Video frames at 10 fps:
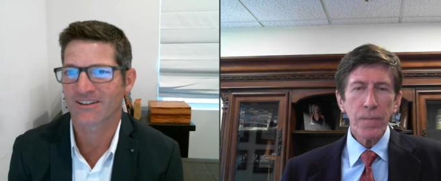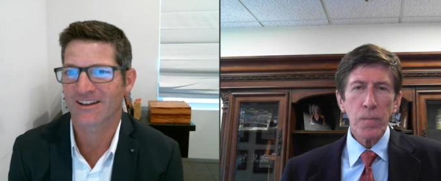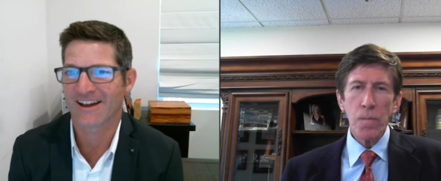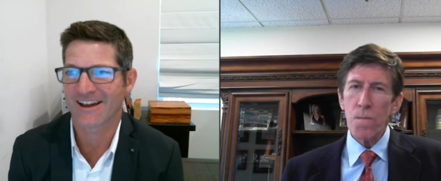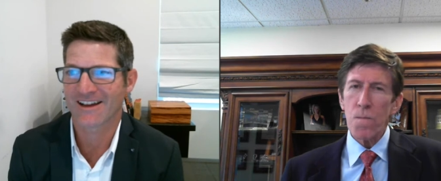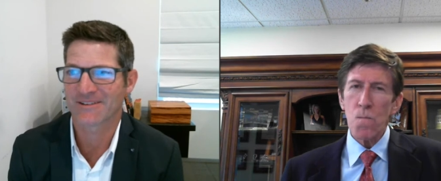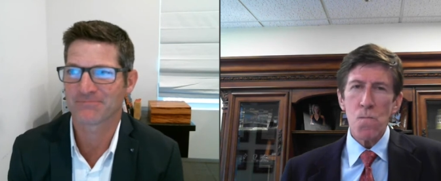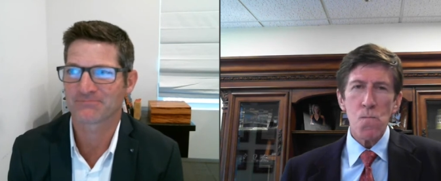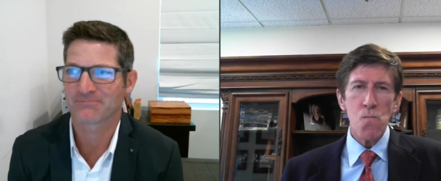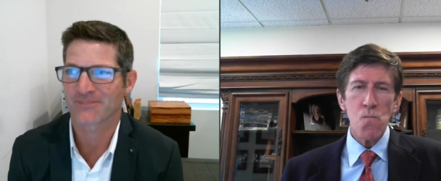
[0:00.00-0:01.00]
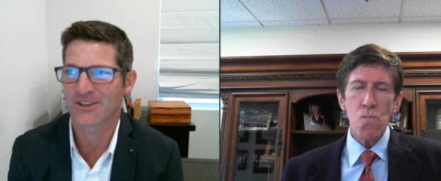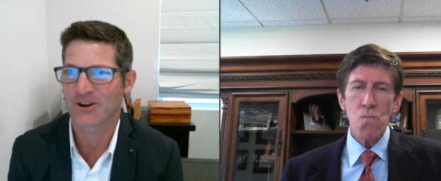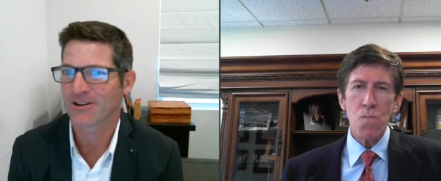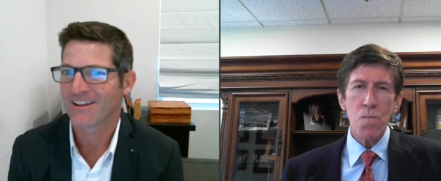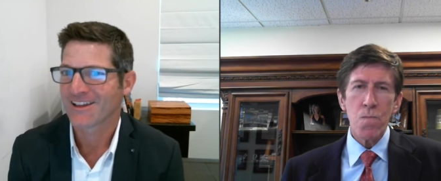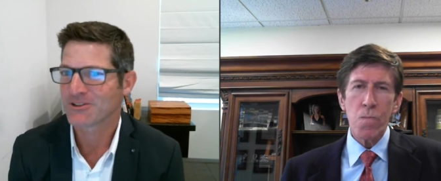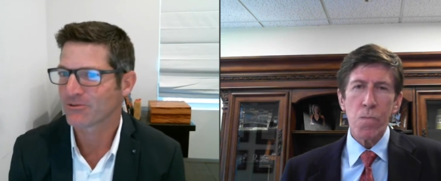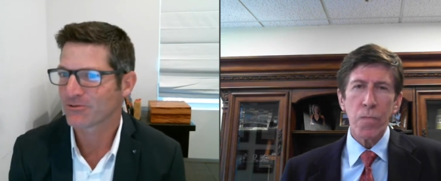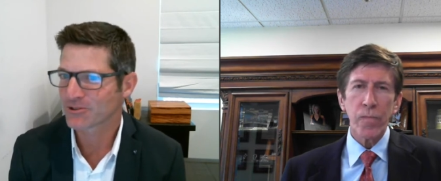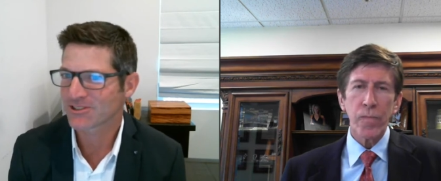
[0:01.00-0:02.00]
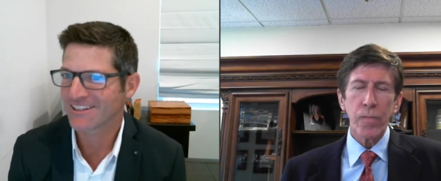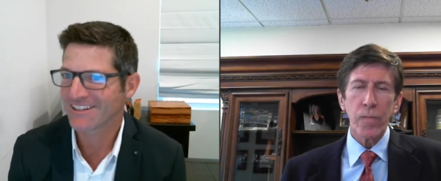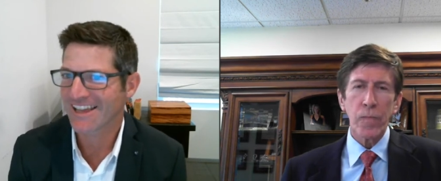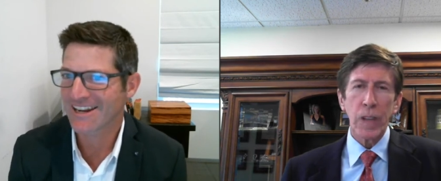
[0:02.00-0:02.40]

Speaker 1: um, you know, do you foresee any